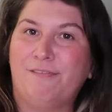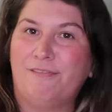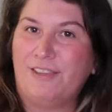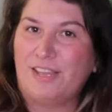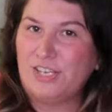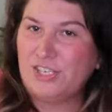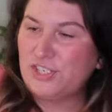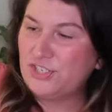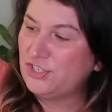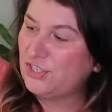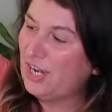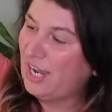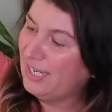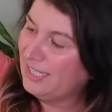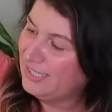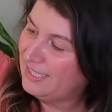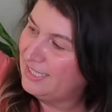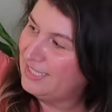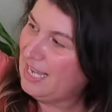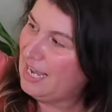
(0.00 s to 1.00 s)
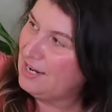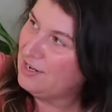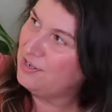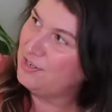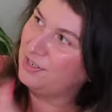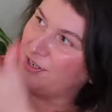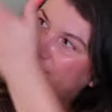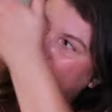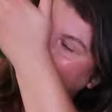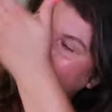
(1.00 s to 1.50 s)
fish
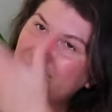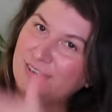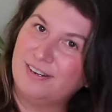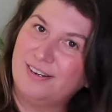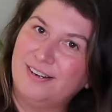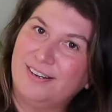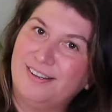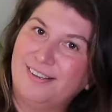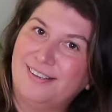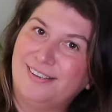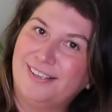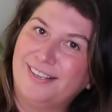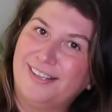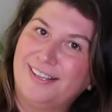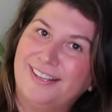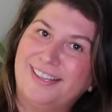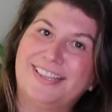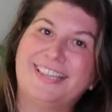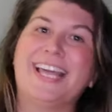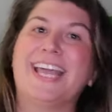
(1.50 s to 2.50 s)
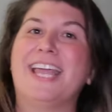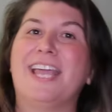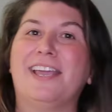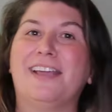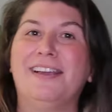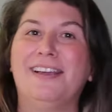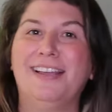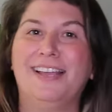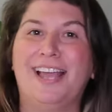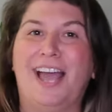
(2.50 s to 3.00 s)
extender
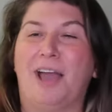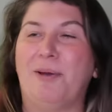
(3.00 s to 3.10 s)
thing.